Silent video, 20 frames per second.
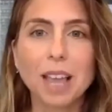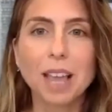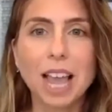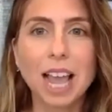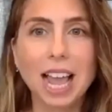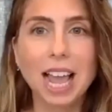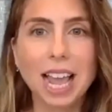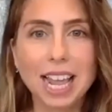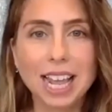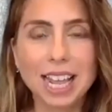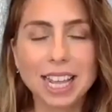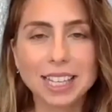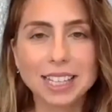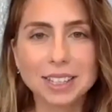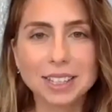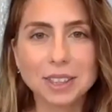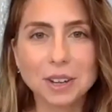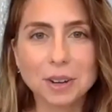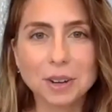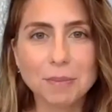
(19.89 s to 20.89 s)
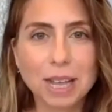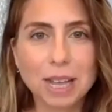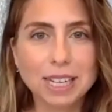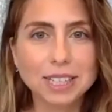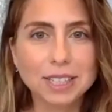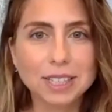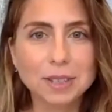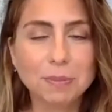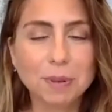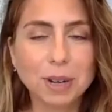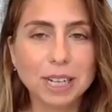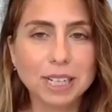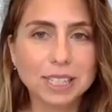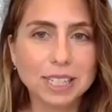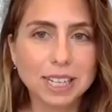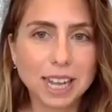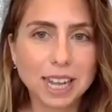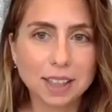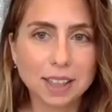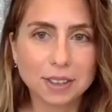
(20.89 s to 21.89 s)
And they're meant to bring
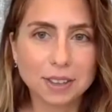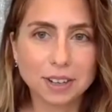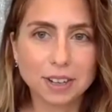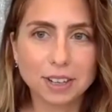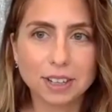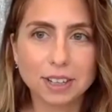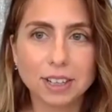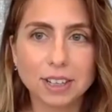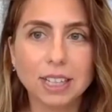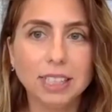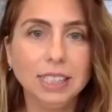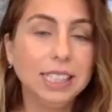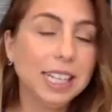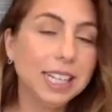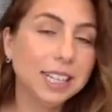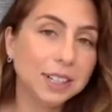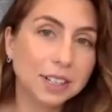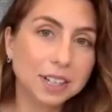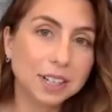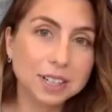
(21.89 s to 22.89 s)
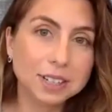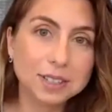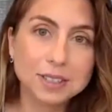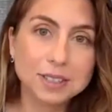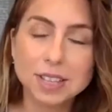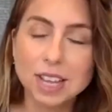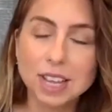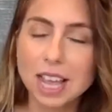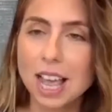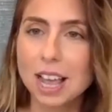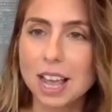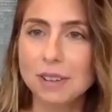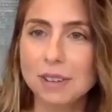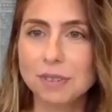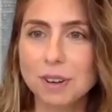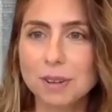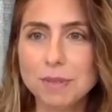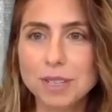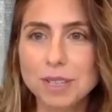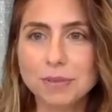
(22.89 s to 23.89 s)
together leaders
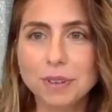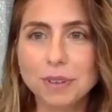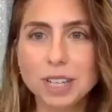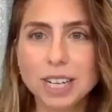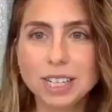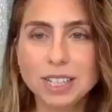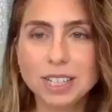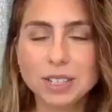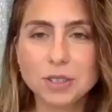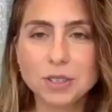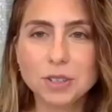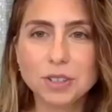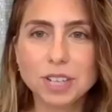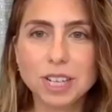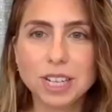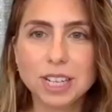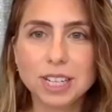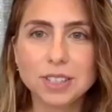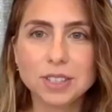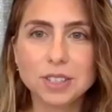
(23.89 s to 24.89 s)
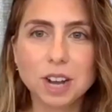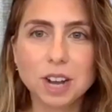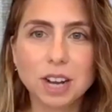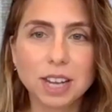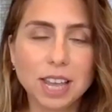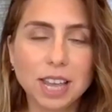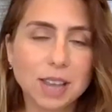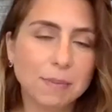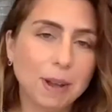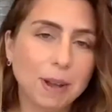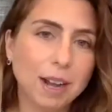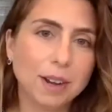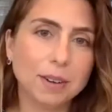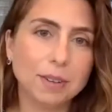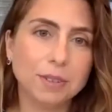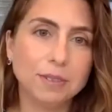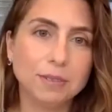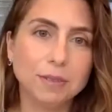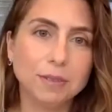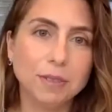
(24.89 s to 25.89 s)
from different industries, talking
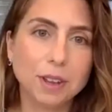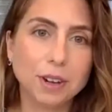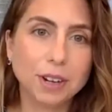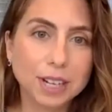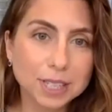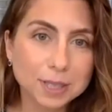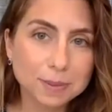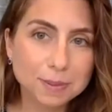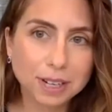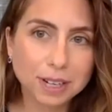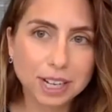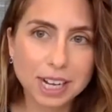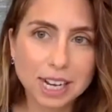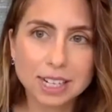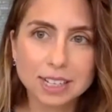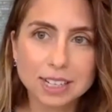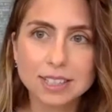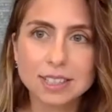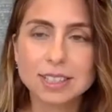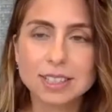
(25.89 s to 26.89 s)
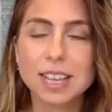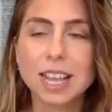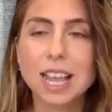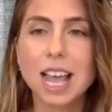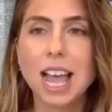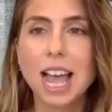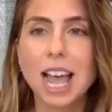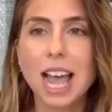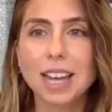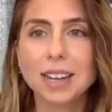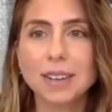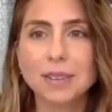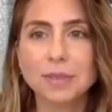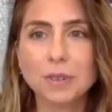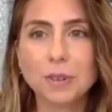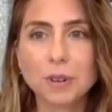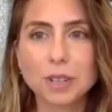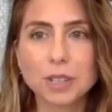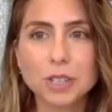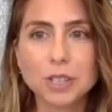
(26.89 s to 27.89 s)
about their experience, and of
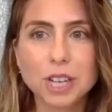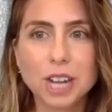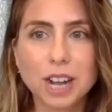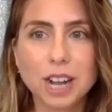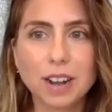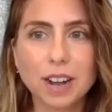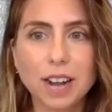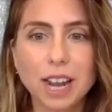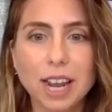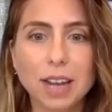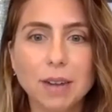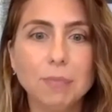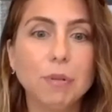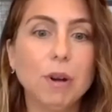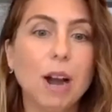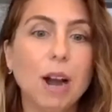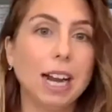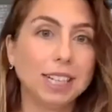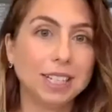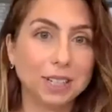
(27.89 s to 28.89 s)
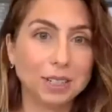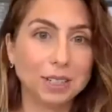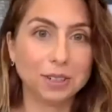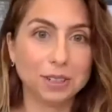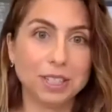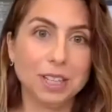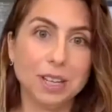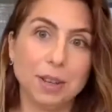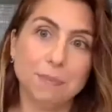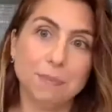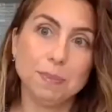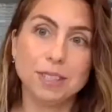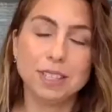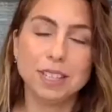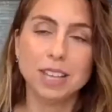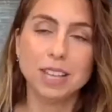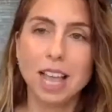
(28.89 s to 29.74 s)
course, sharing practical tips